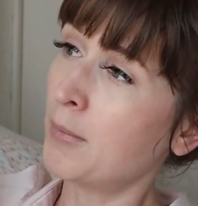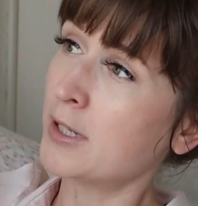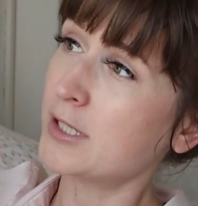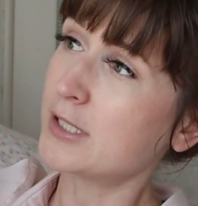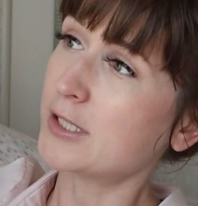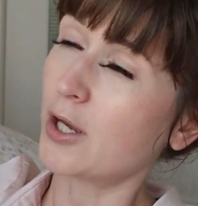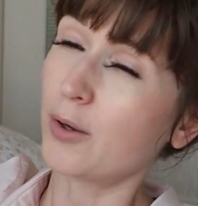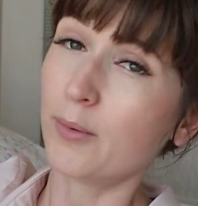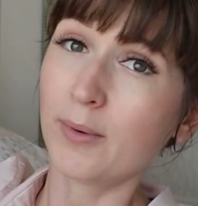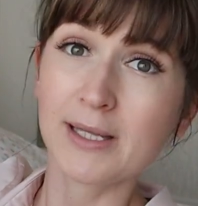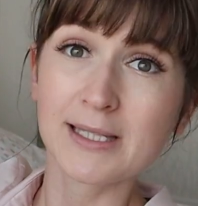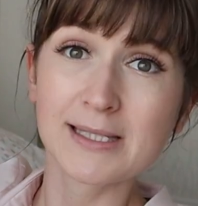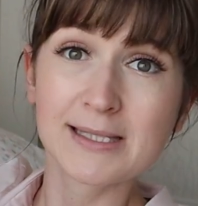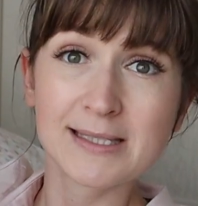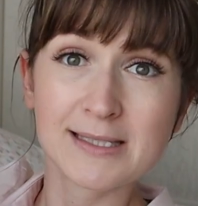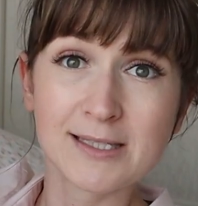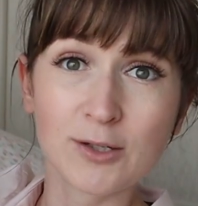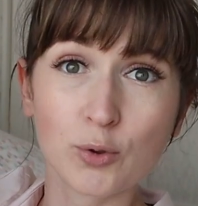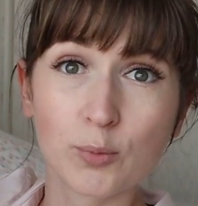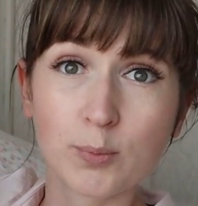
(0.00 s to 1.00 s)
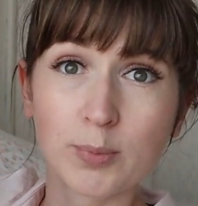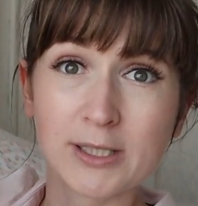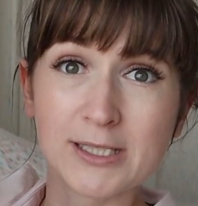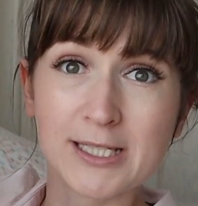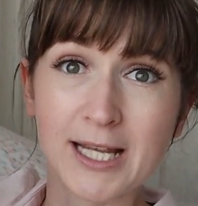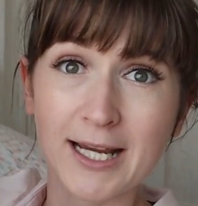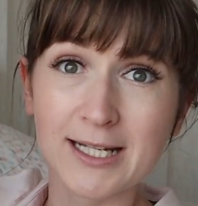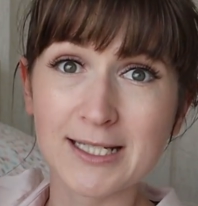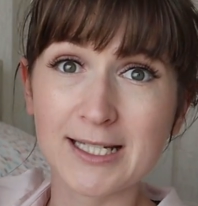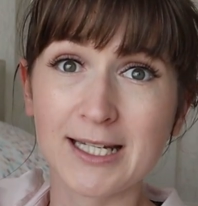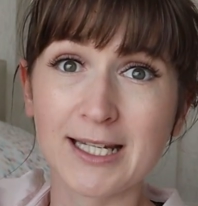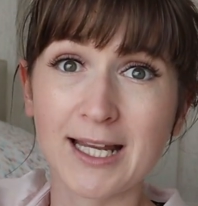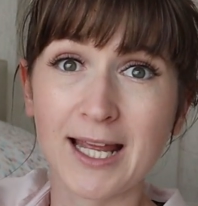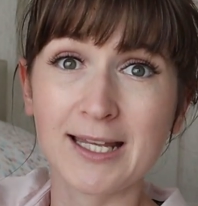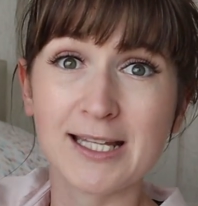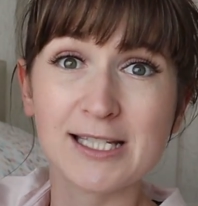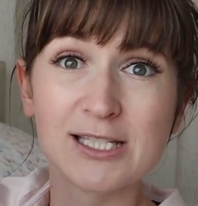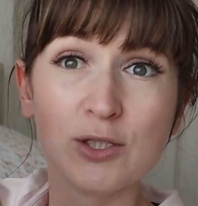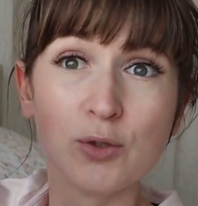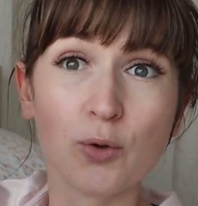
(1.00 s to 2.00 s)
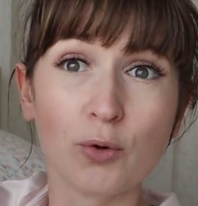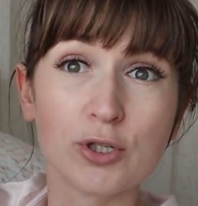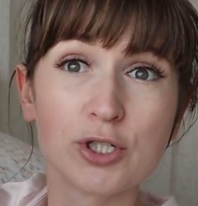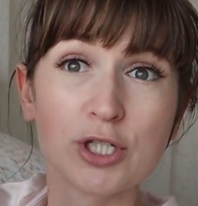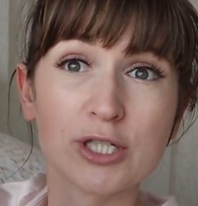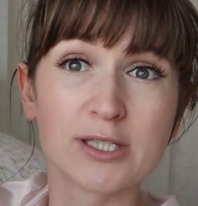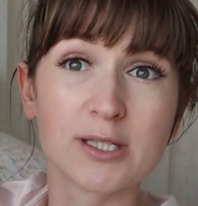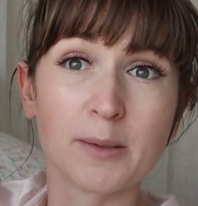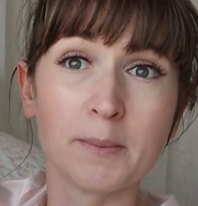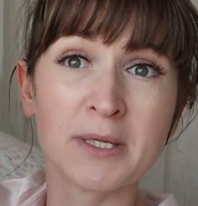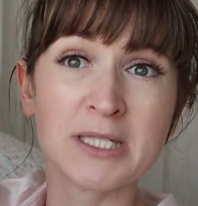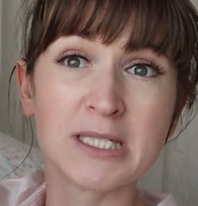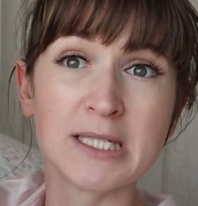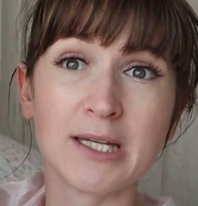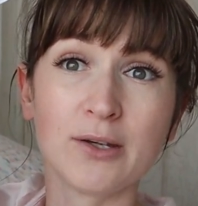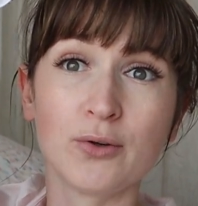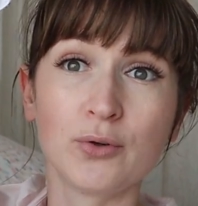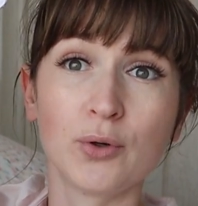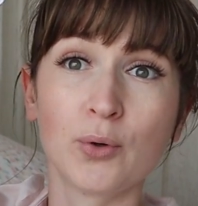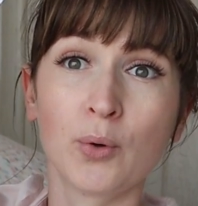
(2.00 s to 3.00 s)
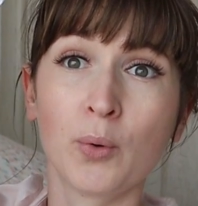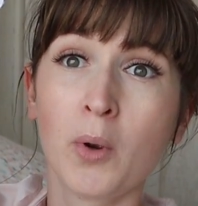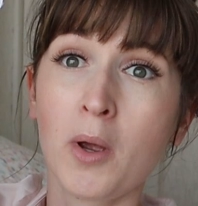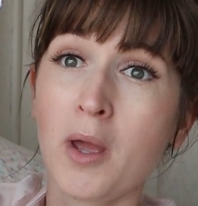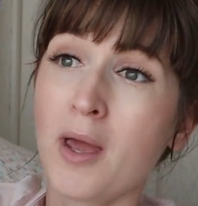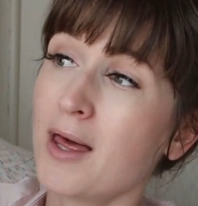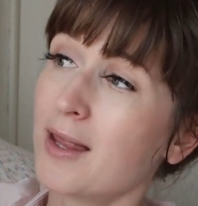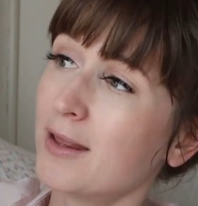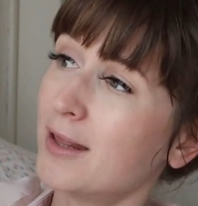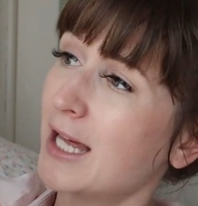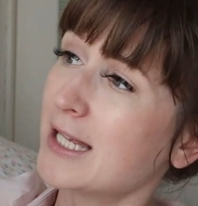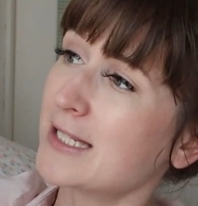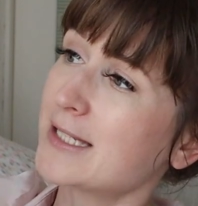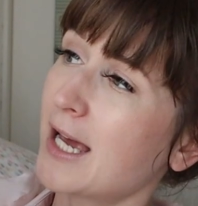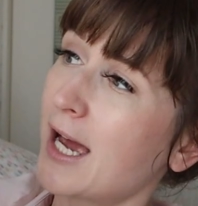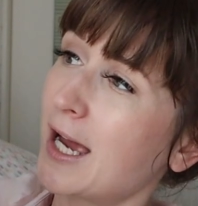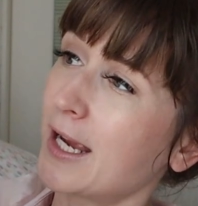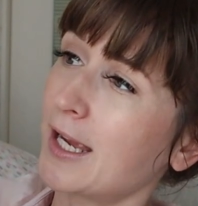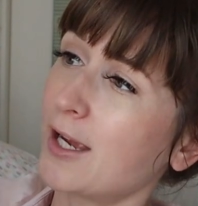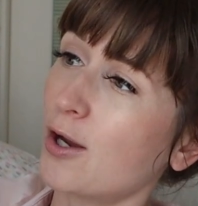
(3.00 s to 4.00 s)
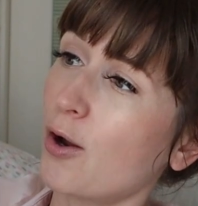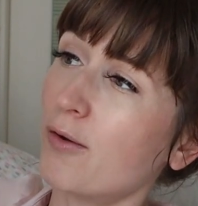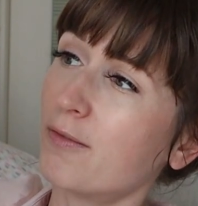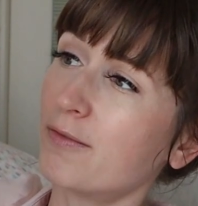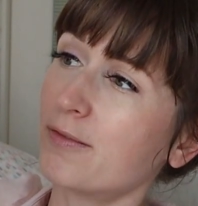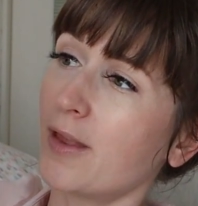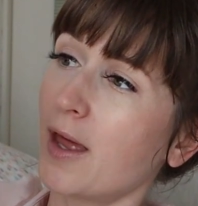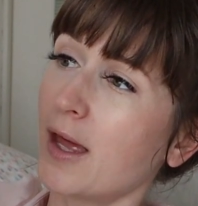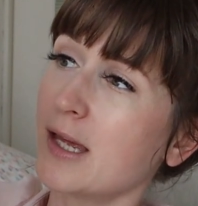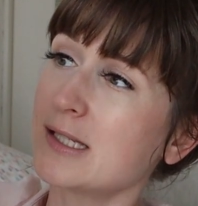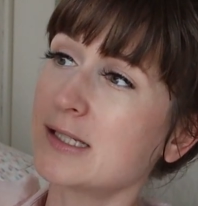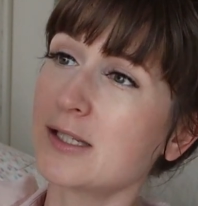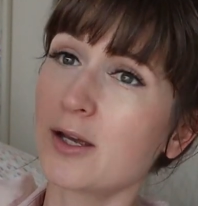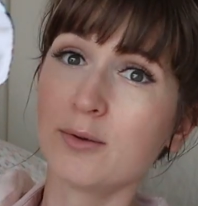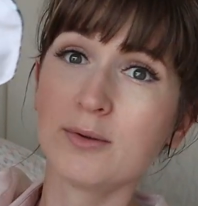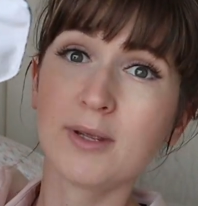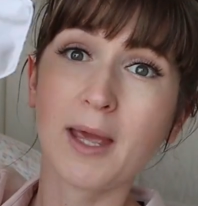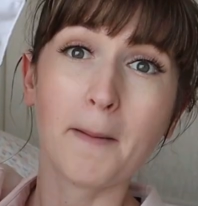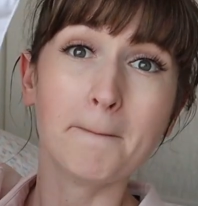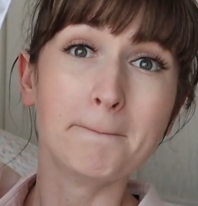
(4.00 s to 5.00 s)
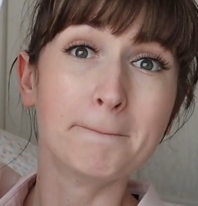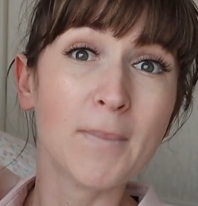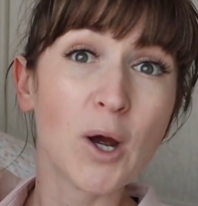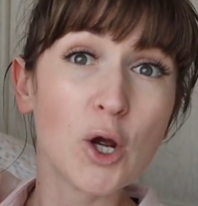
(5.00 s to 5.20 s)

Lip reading: So it's still protected and it's not just a material that's hanging off there. So yeah,